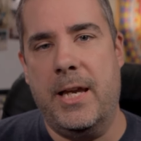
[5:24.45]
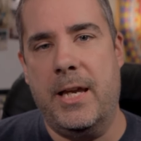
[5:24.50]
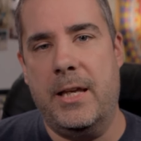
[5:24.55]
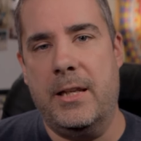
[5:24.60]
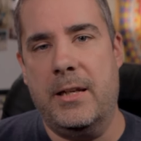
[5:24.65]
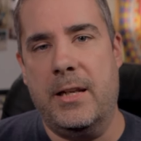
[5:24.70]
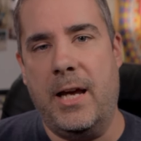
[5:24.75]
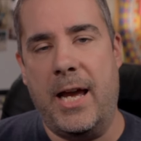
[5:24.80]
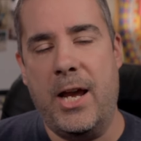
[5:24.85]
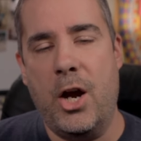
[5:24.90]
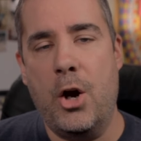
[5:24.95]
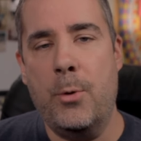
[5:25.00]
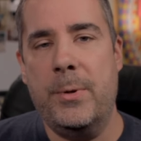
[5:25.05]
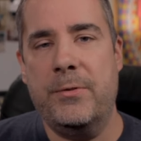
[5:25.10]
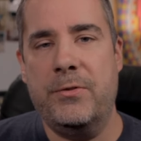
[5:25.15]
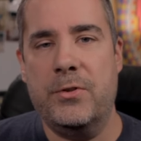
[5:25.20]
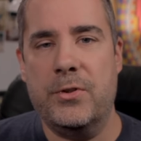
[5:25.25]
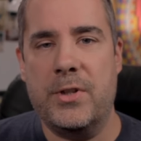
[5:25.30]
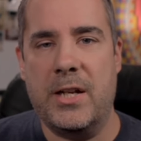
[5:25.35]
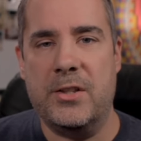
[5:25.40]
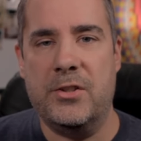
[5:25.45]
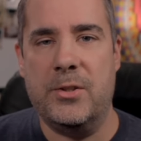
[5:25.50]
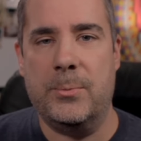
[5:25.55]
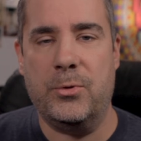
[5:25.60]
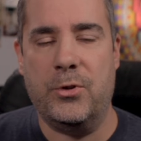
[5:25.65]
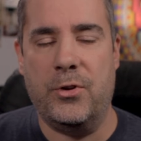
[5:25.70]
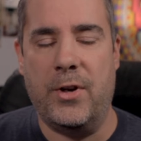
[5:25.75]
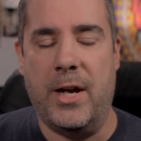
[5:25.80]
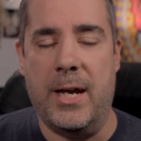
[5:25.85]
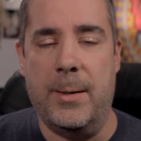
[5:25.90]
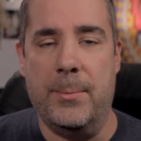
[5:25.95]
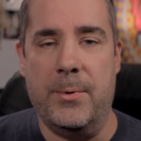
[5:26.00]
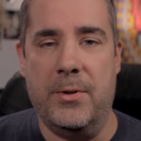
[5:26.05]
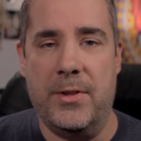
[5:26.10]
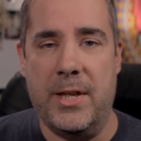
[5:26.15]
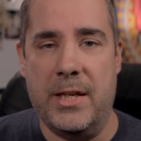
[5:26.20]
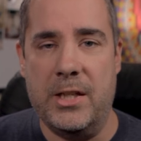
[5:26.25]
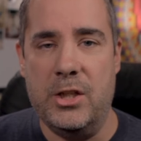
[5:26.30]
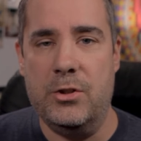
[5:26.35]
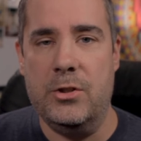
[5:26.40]
And I hope if you're not
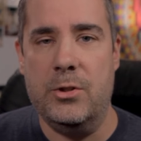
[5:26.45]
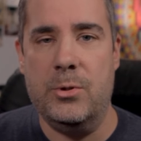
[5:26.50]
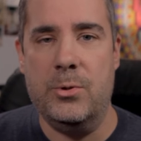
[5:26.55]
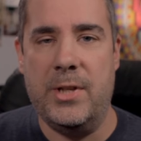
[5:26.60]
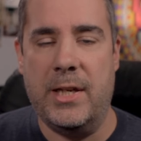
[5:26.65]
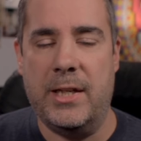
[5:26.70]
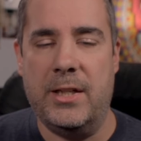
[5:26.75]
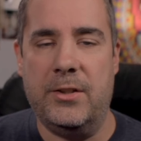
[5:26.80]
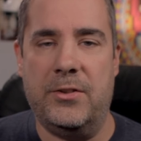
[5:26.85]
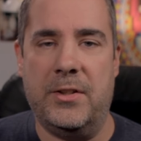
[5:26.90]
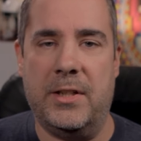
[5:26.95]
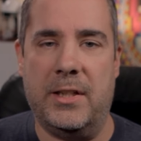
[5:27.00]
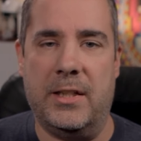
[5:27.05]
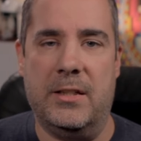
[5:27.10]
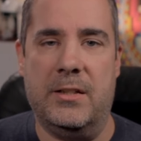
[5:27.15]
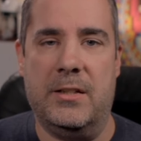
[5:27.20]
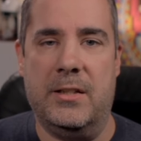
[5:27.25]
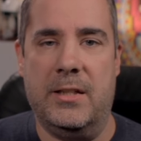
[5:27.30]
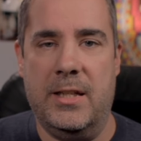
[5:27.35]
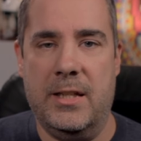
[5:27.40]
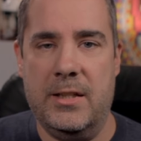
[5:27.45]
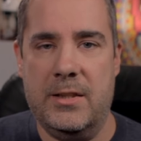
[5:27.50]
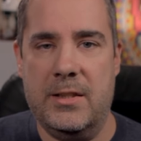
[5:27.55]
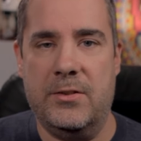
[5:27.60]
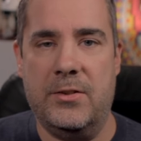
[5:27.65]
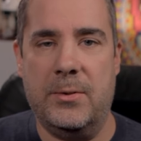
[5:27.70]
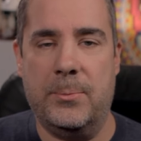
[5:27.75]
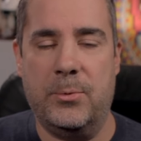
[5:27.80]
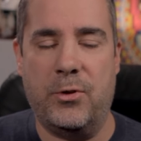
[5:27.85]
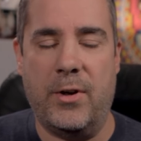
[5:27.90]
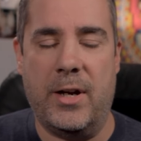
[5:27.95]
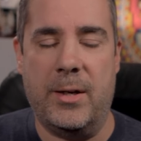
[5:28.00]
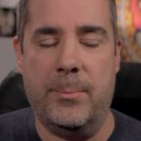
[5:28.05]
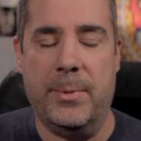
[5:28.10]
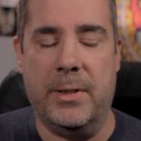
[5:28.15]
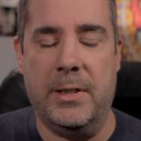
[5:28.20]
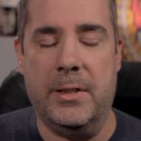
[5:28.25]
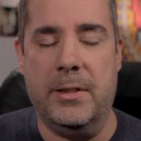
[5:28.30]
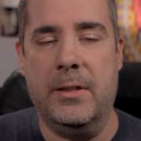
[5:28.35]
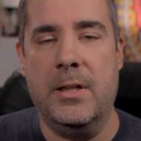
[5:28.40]
subscribed that you do take a second to hit the
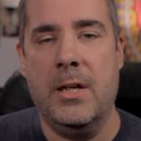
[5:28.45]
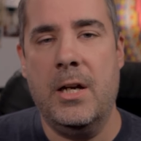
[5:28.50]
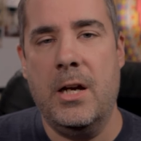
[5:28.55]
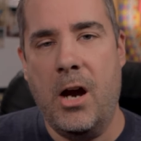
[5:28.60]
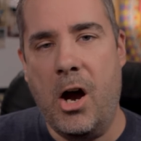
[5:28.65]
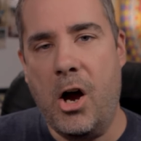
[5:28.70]
subscribe button.